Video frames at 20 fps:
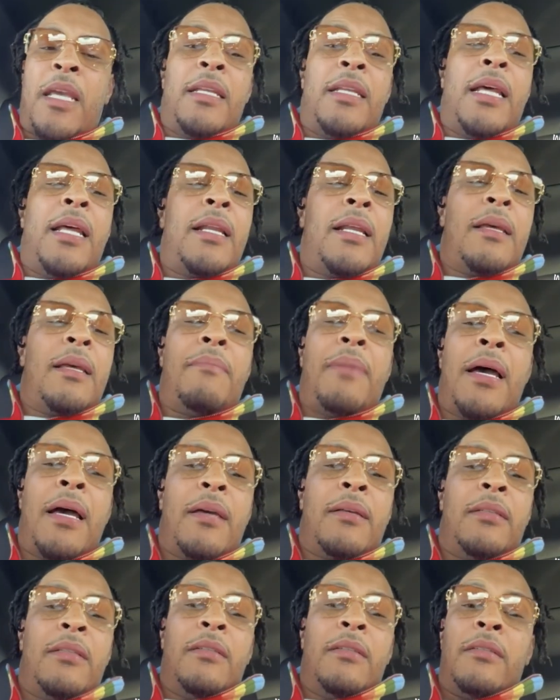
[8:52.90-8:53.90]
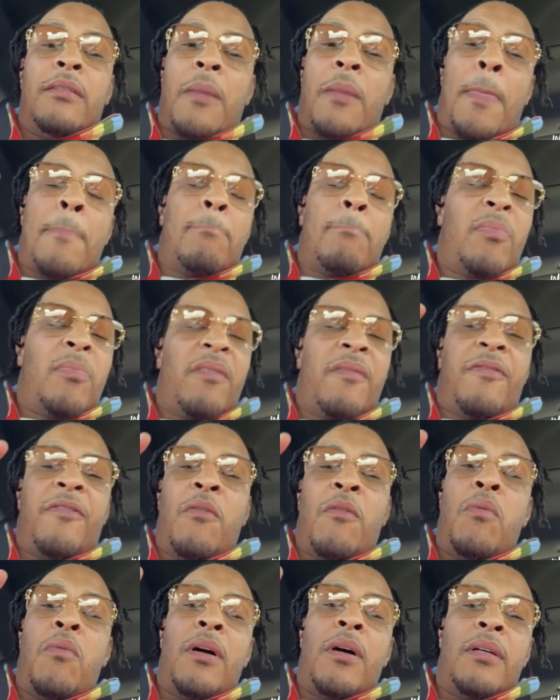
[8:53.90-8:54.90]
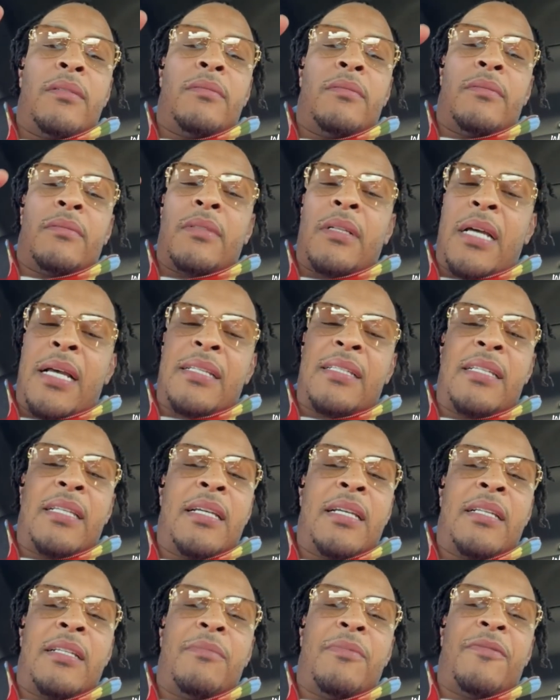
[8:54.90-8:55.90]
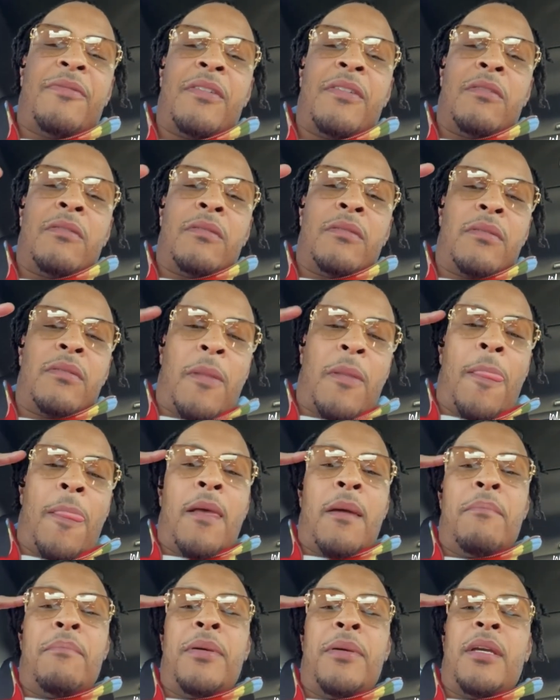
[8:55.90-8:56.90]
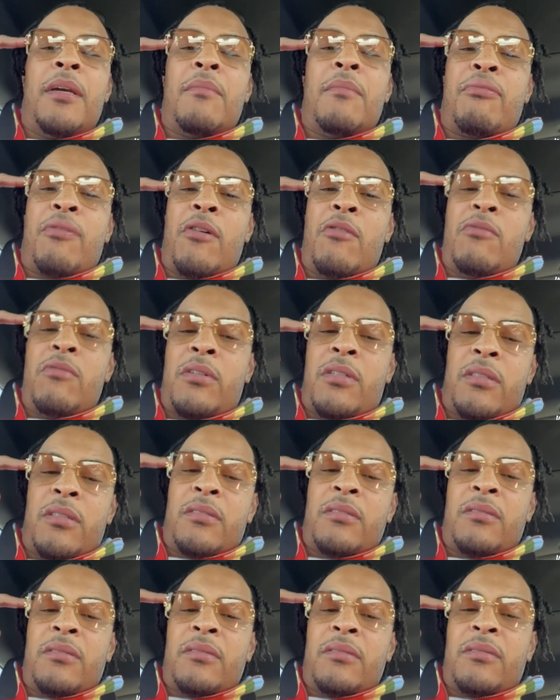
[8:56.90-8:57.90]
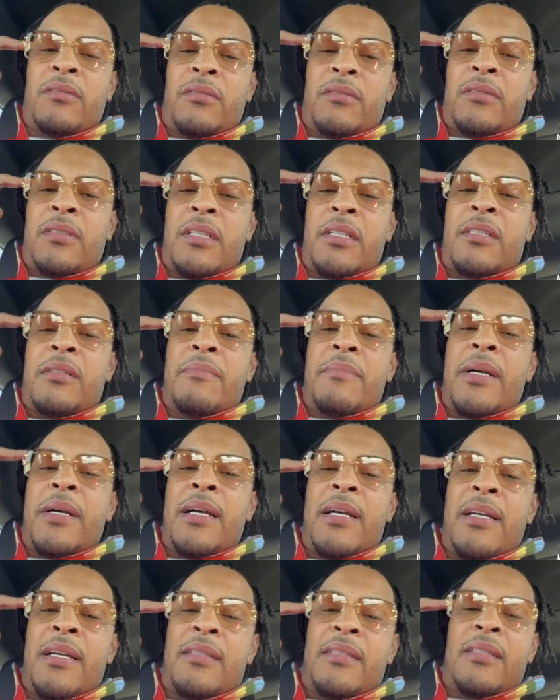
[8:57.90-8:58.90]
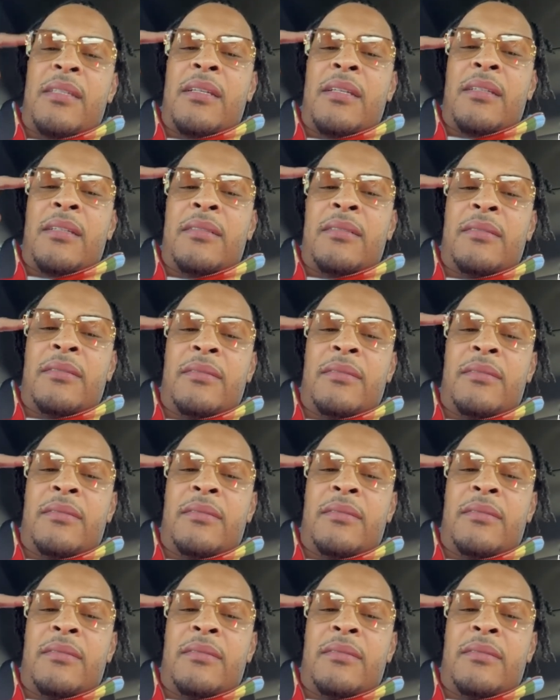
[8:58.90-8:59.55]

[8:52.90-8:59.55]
And that ain't bad. Look, for one, I said it before. Being broke is a mindset.